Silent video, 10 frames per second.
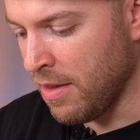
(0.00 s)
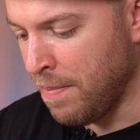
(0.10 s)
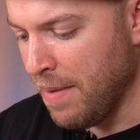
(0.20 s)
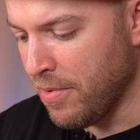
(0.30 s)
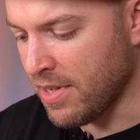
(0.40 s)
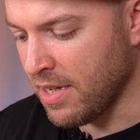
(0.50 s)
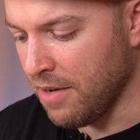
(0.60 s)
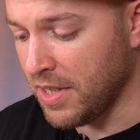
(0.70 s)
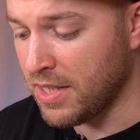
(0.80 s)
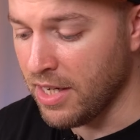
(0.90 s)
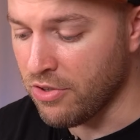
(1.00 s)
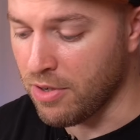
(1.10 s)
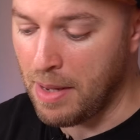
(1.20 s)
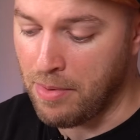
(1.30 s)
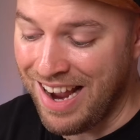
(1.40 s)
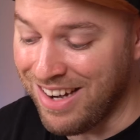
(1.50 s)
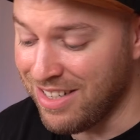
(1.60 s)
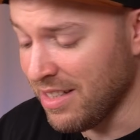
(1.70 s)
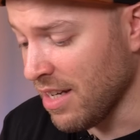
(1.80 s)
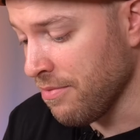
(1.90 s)
The paper itself and the texture of the paper
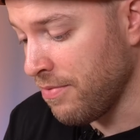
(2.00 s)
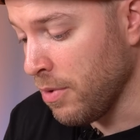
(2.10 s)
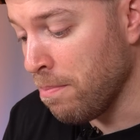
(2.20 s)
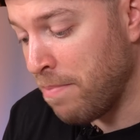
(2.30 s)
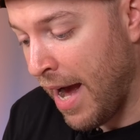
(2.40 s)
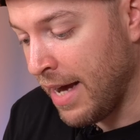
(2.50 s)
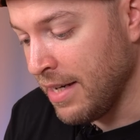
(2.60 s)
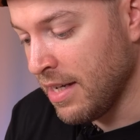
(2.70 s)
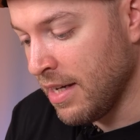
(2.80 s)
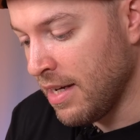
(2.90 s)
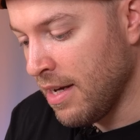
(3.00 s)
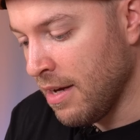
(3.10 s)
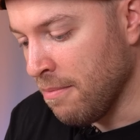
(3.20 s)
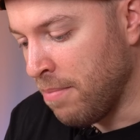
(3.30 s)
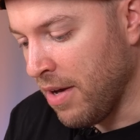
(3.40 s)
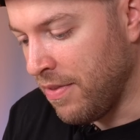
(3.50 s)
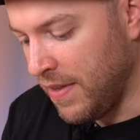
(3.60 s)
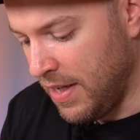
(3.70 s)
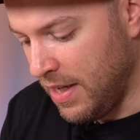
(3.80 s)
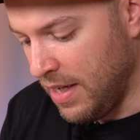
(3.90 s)
actually doesn't feel bad, but
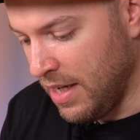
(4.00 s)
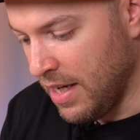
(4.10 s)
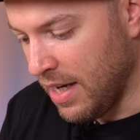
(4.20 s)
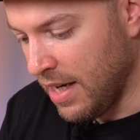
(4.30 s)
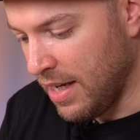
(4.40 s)
the